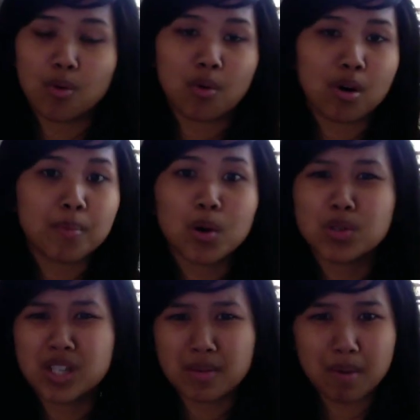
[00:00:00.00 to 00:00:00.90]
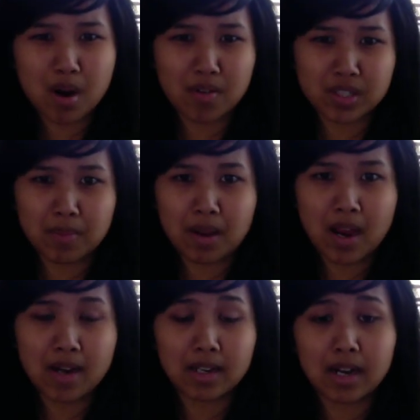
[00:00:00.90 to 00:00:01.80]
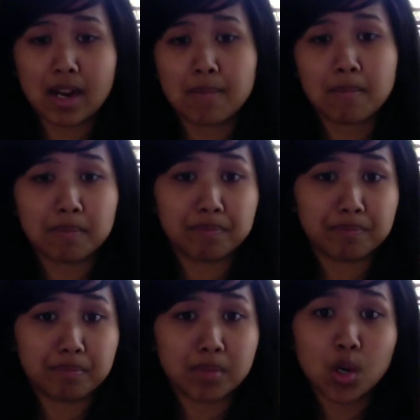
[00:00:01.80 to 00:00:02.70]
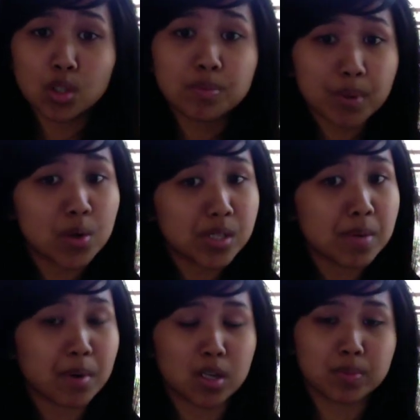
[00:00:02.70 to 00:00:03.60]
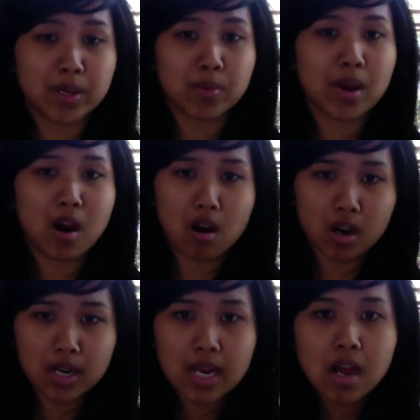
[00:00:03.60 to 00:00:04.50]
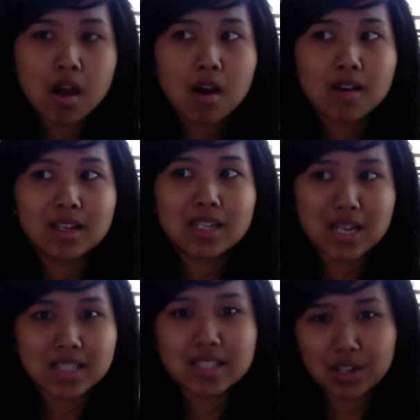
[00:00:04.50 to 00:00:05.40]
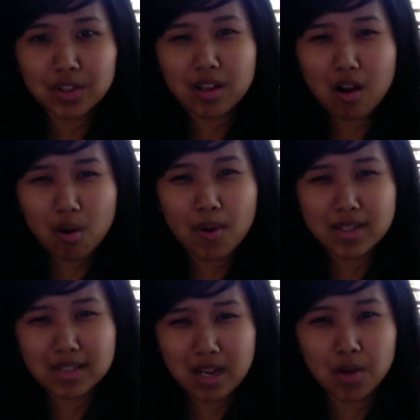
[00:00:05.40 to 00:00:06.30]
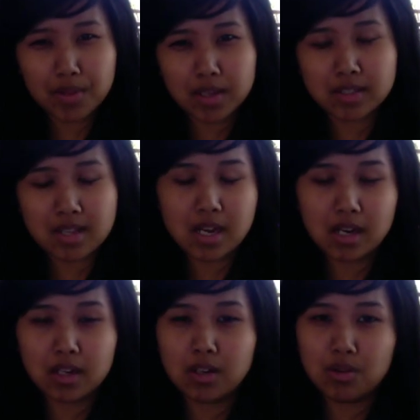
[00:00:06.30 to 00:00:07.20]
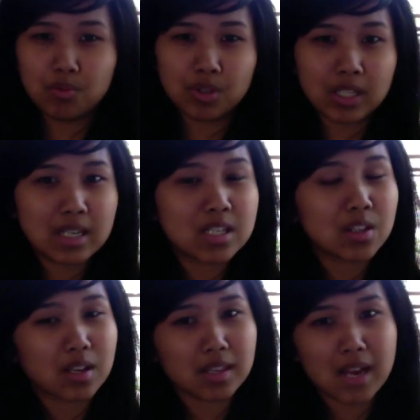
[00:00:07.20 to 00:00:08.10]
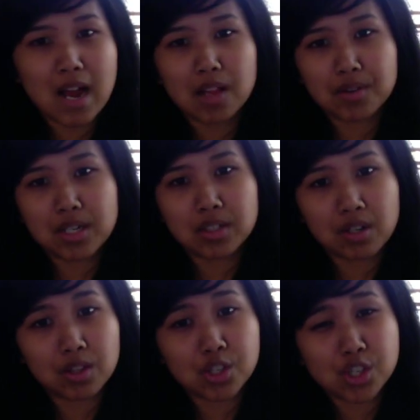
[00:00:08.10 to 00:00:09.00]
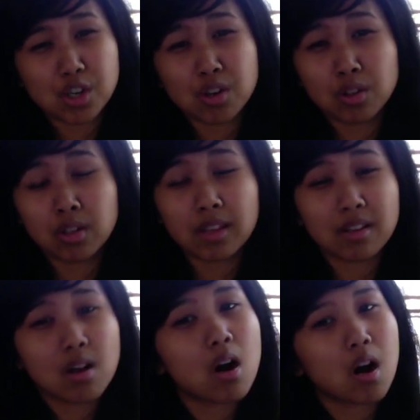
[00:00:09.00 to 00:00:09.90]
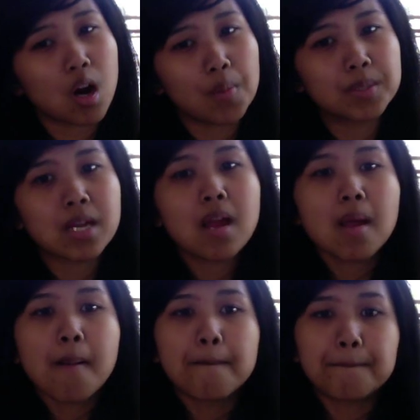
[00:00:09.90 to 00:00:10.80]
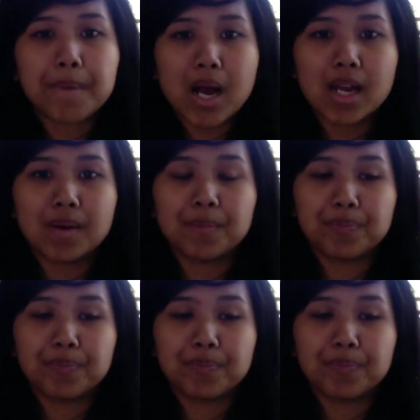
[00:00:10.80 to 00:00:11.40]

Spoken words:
or a protein bar of some kind. And those protein bars, by the way, aren't necessarily always the healthiest thing. You really need to look at the calories, look at the sugar, look at the carbs, but